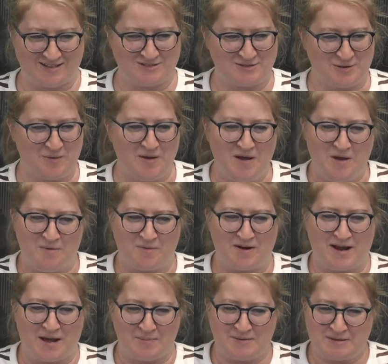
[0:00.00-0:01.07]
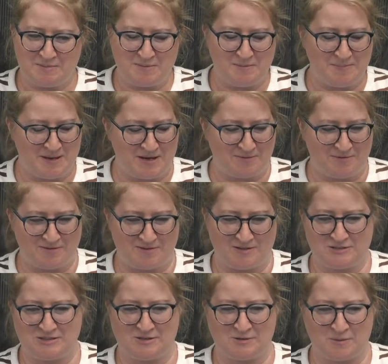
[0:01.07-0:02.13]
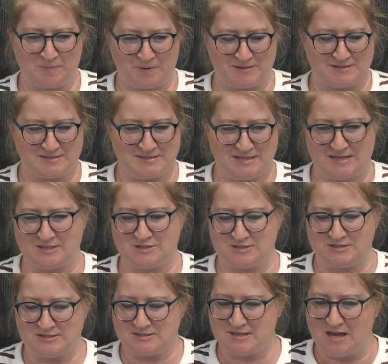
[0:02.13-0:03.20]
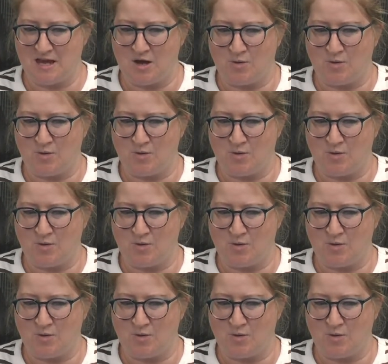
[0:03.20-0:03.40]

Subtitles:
So we're happy to be back with our general presentations.